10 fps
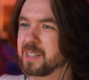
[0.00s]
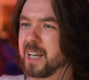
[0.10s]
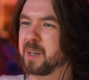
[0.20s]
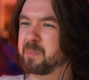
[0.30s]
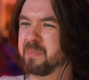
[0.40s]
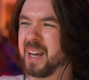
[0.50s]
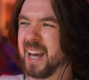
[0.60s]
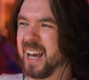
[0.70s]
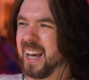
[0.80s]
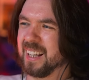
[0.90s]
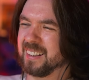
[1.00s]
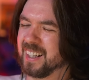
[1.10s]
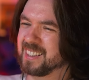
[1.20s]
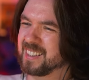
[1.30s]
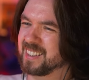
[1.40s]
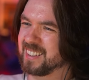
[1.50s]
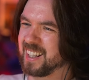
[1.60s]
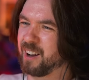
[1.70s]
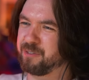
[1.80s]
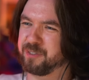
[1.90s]
was like, man, that
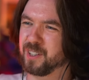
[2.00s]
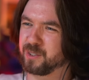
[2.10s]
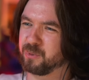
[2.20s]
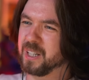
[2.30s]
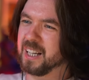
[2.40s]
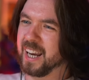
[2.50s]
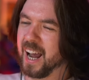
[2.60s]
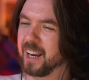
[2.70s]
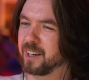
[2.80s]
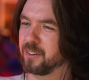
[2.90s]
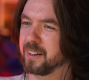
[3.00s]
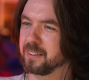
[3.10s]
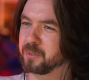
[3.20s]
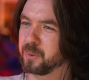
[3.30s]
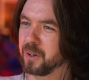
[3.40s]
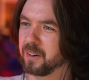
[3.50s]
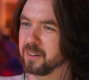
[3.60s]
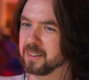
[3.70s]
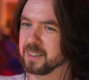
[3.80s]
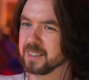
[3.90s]
feels really accurate,
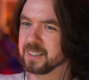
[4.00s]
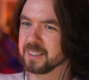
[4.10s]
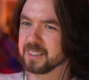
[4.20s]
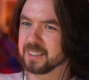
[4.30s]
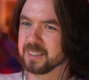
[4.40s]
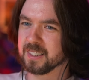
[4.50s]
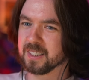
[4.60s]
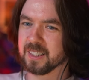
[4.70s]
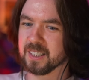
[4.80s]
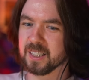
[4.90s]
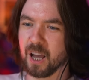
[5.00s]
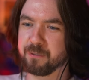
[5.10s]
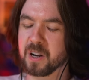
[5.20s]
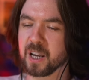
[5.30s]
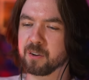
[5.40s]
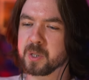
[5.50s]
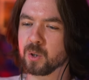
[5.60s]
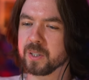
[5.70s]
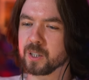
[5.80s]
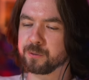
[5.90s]
where I feel like I've been
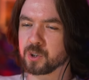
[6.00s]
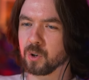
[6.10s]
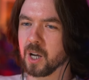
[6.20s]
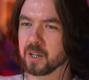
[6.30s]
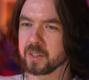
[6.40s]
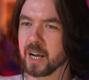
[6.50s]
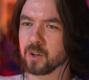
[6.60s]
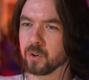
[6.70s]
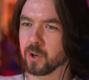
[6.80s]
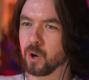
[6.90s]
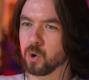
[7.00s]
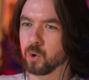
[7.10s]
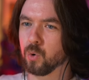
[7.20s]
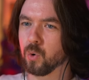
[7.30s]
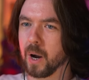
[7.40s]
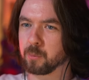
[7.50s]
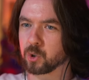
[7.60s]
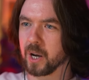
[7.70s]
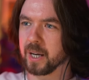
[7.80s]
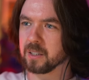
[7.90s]
doing this for so long that I don't know who I'm
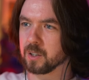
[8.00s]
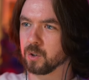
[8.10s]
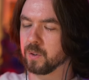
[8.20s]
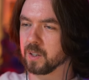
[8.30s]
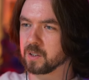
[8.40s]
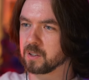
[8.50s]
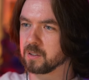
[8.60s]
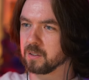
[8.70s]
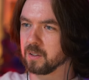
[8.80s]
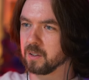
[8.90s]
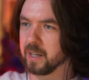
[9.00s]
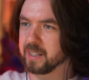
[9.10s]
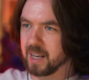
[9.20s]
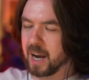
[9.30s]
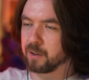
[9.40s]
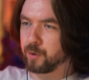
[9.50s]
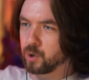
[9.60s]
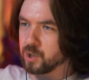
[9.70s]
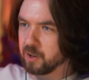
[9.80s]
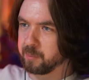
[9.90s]
trying to do this exact
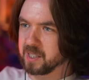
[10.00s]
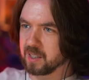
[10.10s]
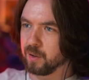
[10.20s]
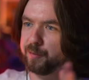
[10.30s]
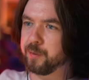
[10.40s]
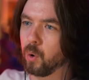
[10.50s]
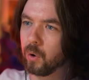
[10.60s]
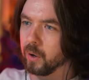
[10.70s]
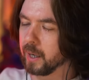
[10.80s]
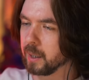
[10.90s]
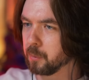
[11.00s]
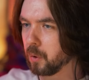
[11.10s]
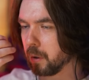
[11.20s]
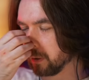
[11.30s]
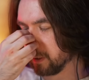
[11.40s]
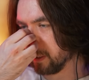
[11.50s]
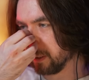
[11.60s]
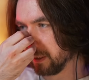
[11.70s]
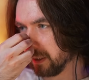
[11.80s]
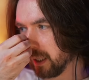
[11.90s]
version of myself for anymore.
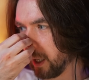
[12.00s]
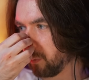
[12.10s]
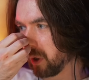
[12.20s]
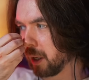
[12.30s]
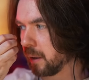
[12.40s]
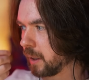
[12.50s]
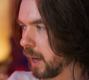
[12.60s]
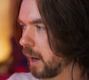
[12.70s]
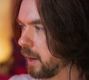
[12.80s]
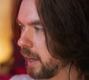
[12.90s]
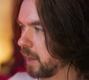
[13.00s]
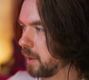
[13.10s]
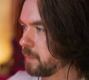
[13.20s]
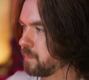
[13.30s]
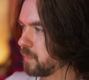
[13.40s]
And I want to kind of like...